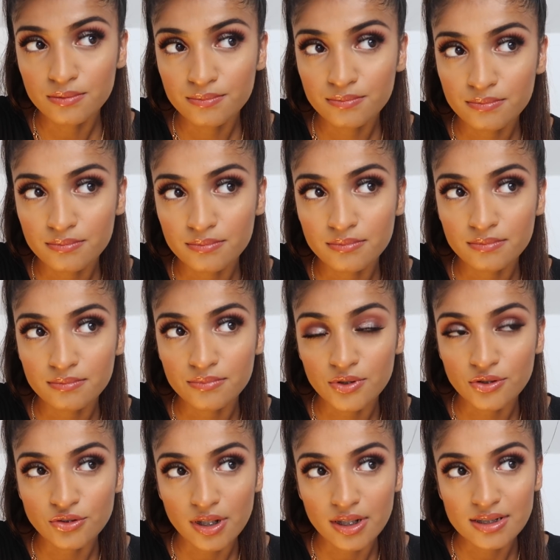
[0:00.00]
I'm
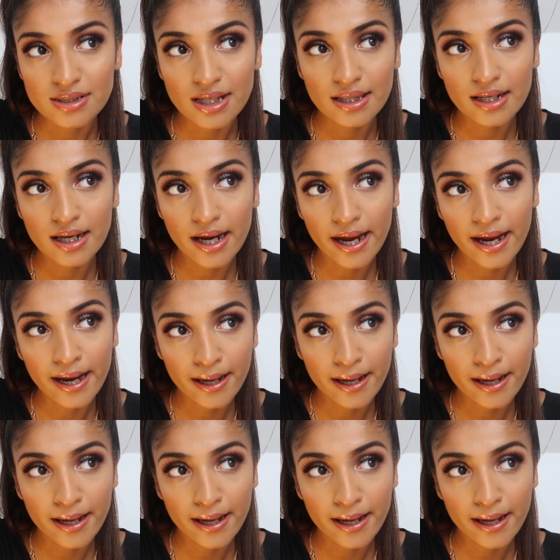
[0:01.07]
not trying to say that I